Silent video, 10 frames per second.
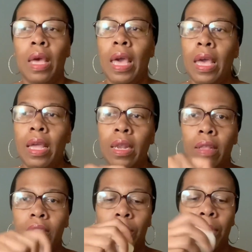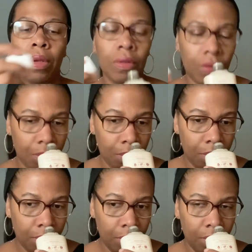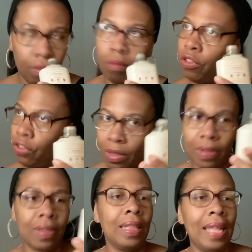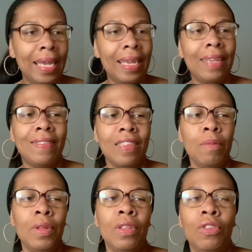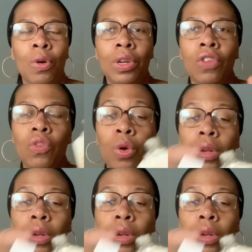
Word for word: And it smells just like a cinnamon donut swirl.